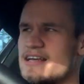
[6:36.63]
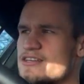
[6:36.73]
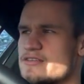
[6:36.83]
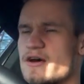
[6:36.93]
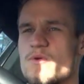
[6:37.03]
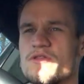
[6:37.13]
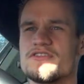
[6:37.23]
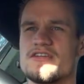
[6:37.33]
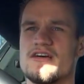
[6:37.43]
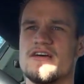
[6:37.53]
So I want
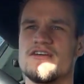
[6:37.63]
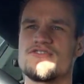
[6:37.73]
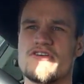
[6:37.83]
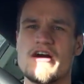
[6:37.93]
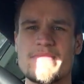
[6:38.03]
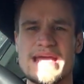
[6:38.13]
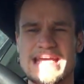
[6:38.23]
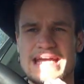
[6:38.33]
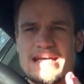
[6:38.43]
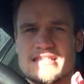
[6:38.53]
to try and make
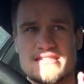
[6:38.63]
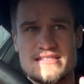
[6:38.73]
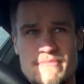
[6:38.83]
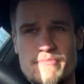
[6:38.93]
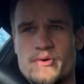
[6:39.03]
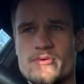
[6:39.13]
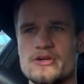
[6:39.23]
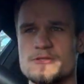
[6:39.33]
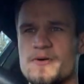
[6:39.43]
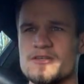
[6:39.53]
it as simple
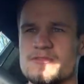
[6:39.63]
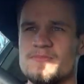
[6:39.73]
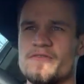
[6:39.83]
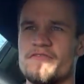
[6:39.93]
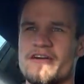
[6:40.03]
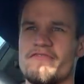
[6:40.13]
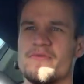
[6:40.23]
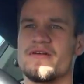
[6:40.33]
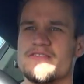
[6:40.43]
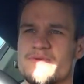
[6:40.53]
as possible for
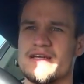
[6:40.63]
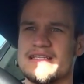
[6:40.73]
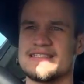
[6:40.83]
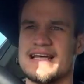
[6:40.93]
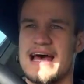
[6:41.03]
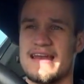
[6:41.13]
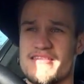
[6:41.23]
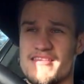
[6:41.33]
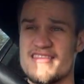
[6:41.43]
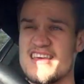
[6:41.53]
everyone to understand
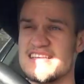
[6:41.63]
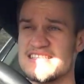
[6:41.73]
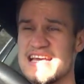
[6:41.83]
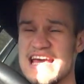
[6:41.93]
that this